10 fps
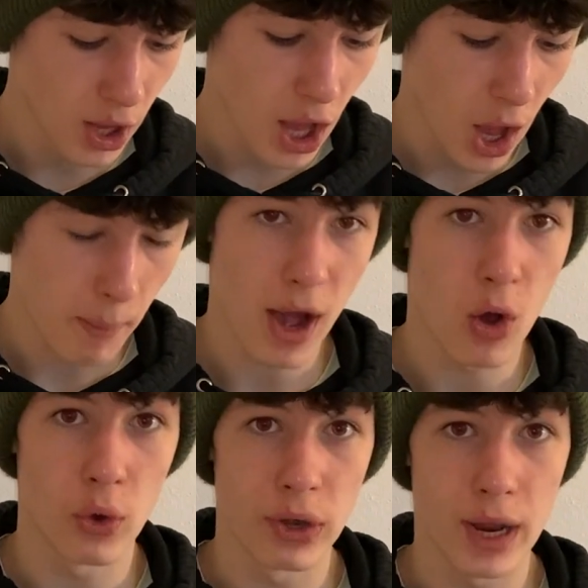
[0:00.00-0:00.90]

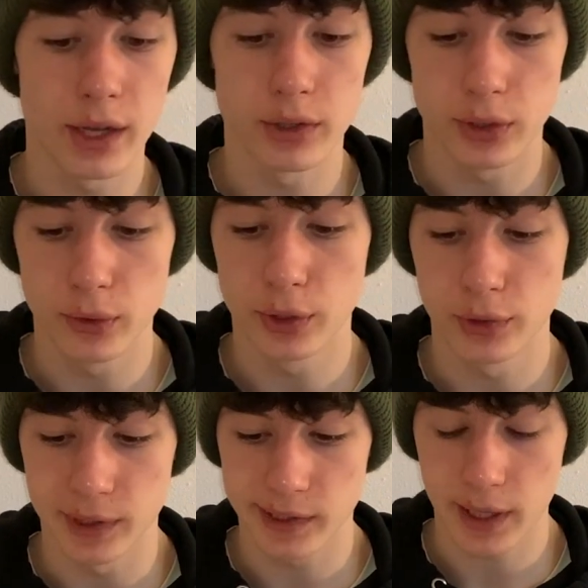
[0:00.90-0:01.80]
about Nyjah
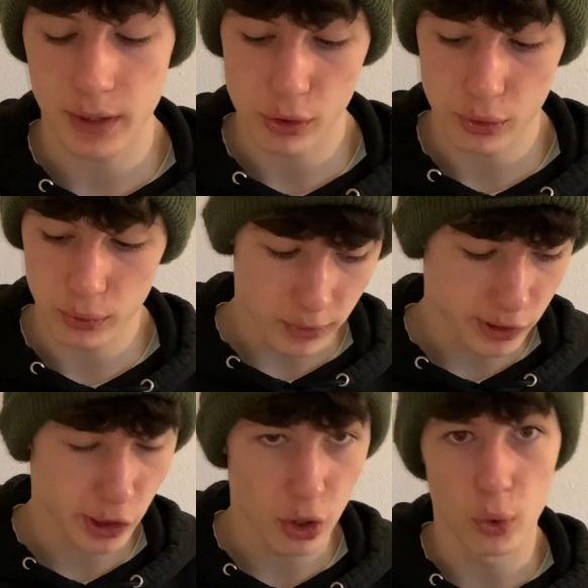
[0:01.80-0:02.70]
Huston's skate shoes.
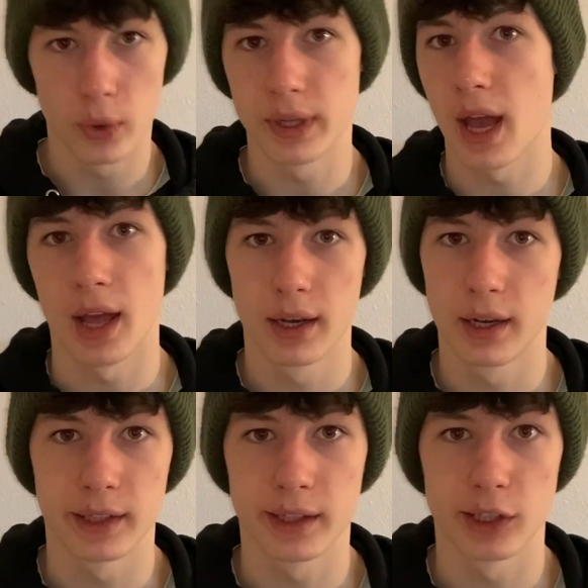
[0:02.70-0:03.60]
So yeah,
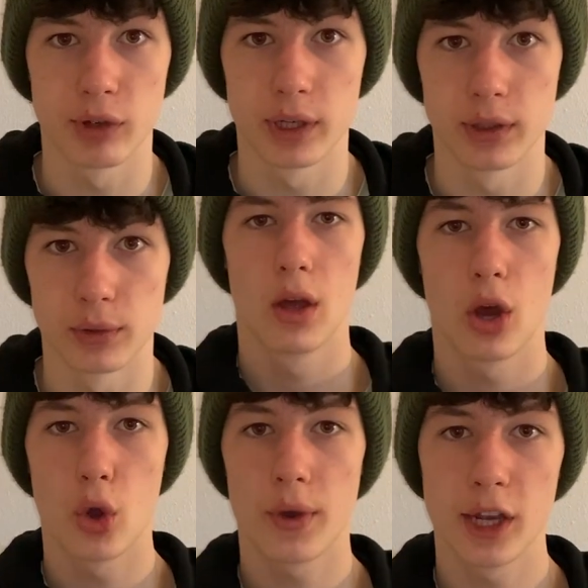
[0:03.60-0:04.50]
let's get straight into it.
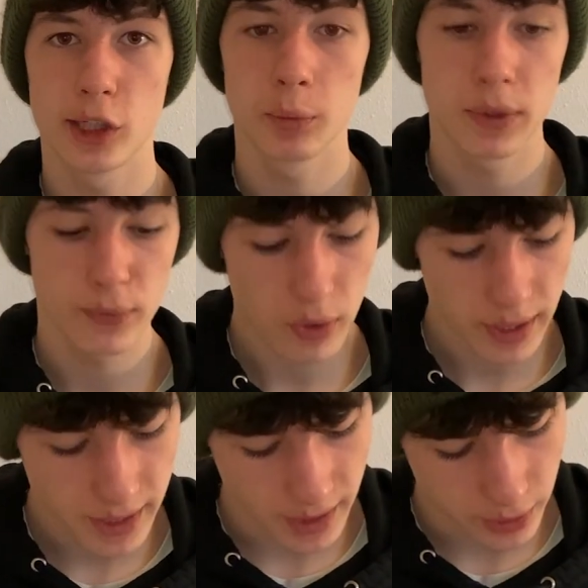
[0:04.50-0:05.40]
Okay, so before I
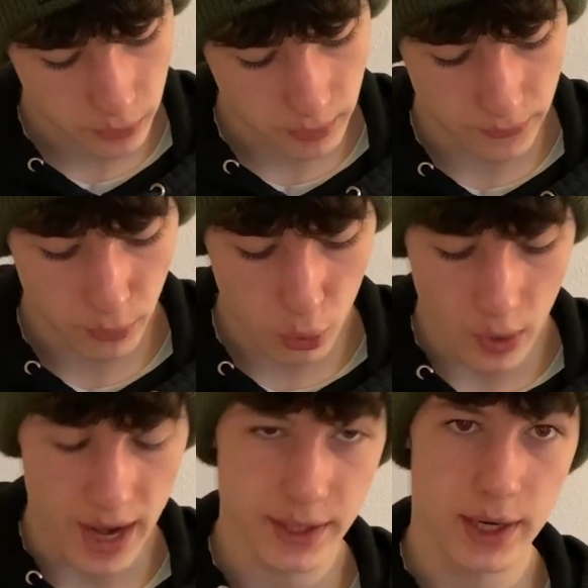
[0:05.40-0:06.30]
get into the
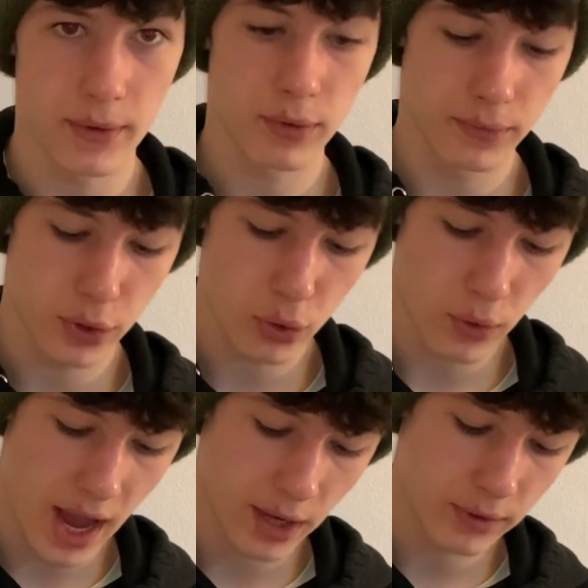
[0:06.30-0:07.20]
full in-depth
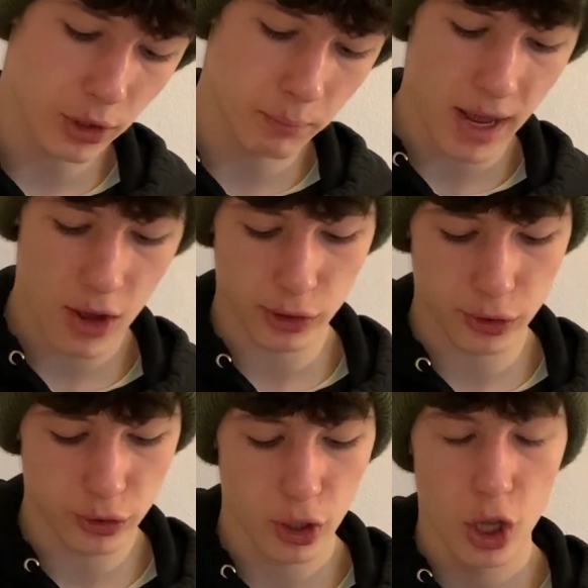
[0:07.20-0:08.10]
review and the
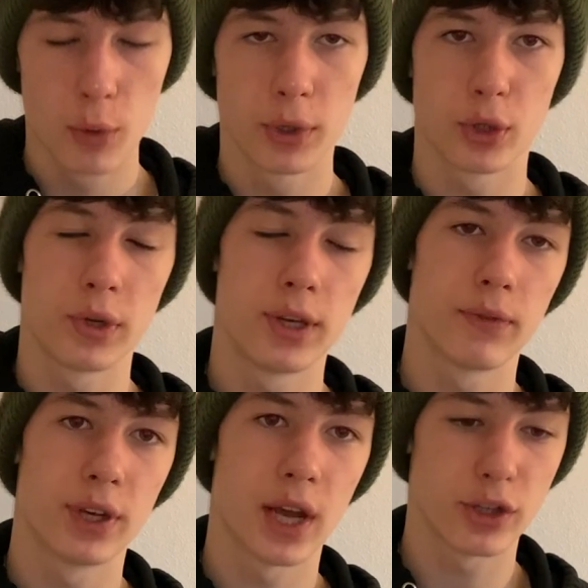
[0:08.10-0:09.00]
comparison between
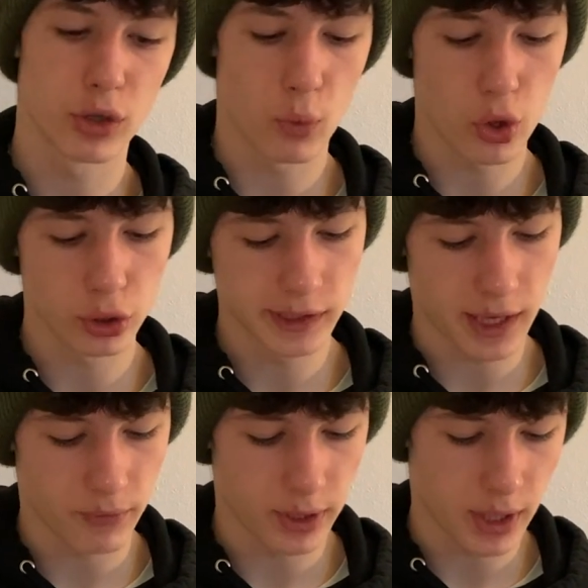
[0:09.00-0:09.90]
the Nyjah 1s
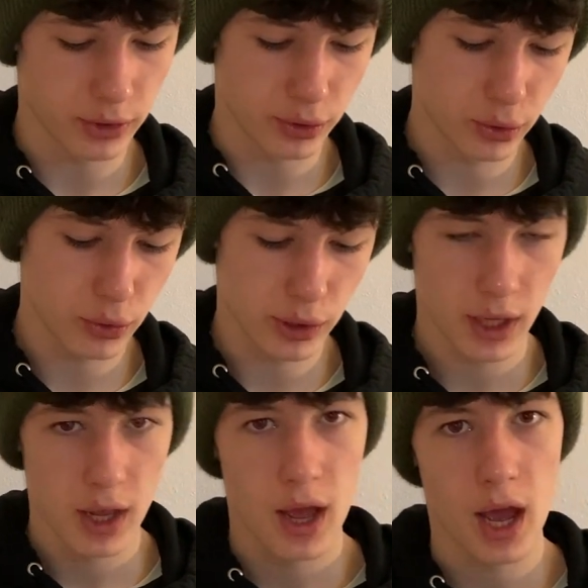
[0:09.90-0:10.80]
and the Nyjah 2s,
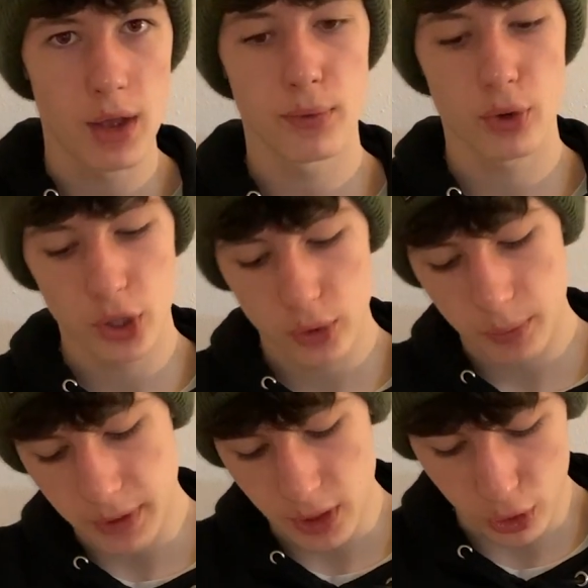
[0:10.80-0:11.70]
I thought it
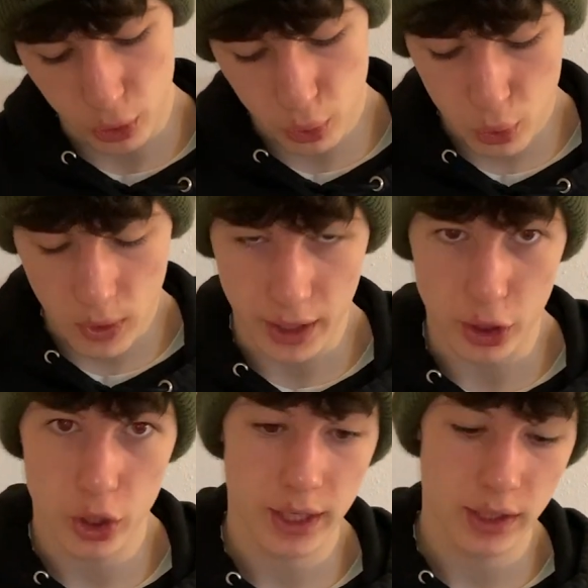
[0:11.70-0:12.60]
would be a cool and
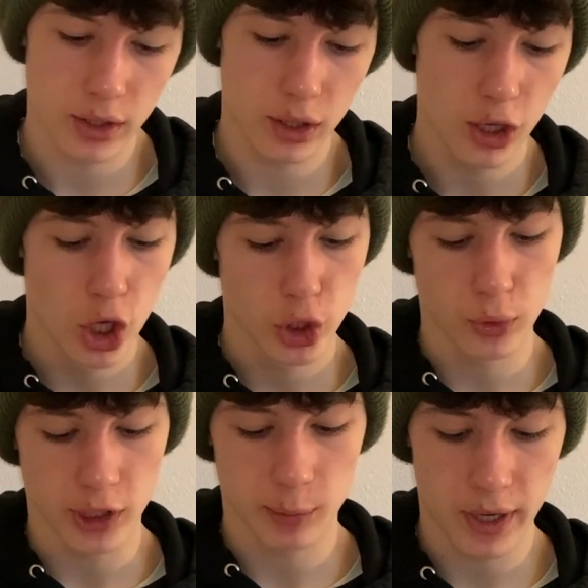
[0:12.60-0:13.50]
good idea to
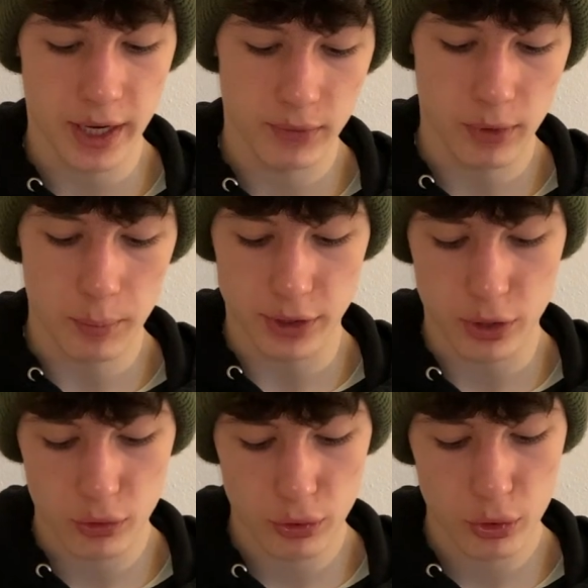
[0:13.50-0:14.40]
explain the
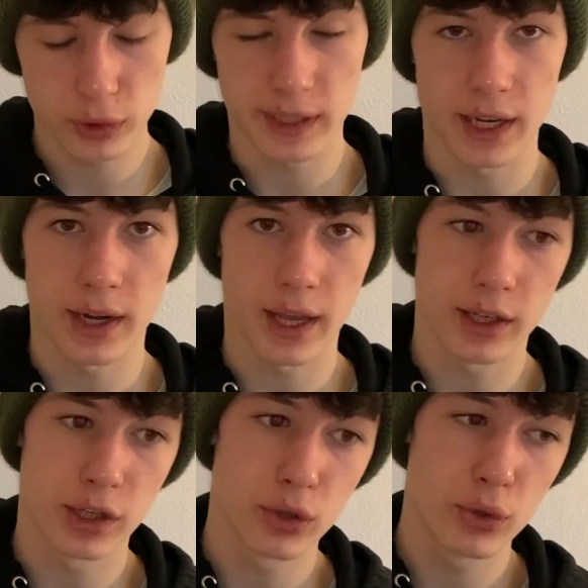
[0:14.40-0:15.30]
materials that
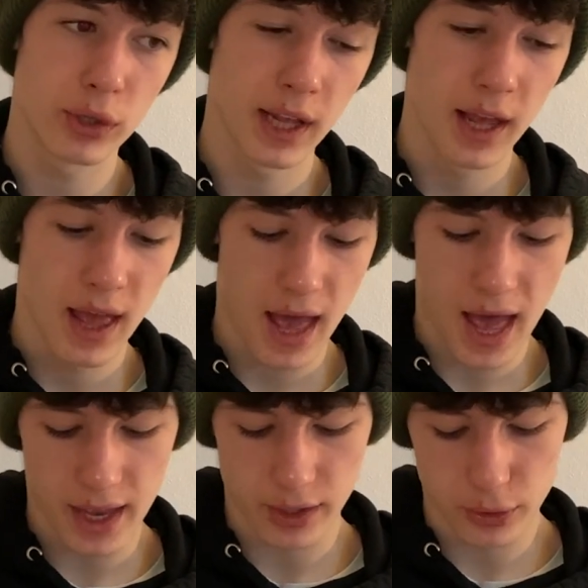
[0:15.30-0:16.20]
Nike use
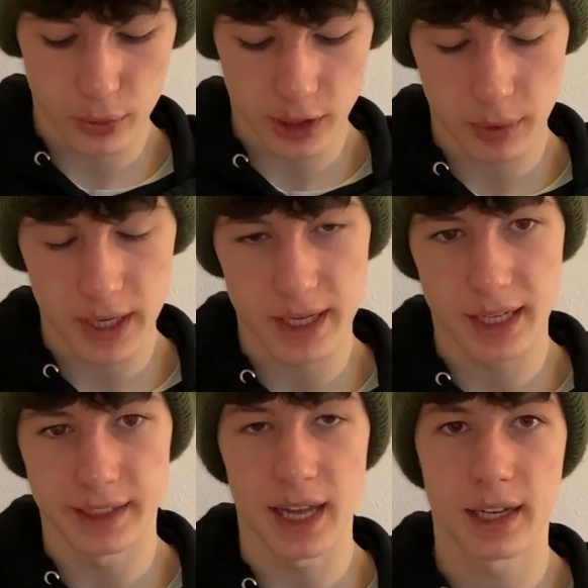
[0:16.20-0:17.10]
and to explain
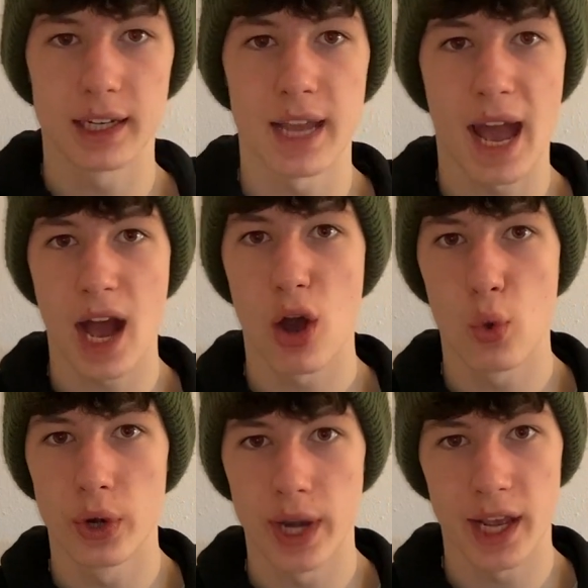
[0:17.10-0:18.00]
exactly
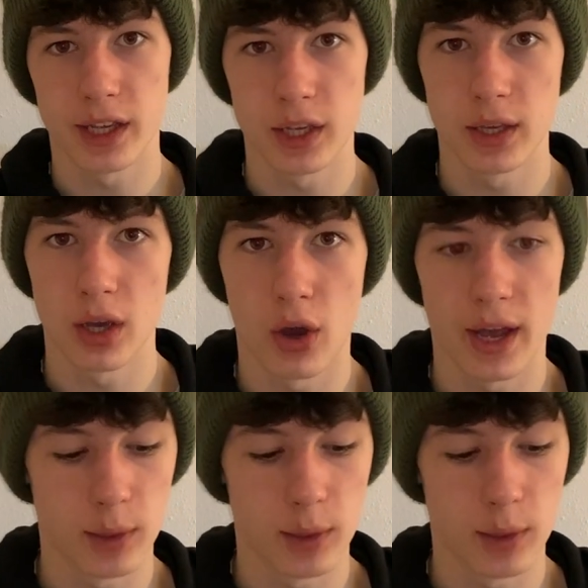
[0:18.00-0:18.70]
how Nike are able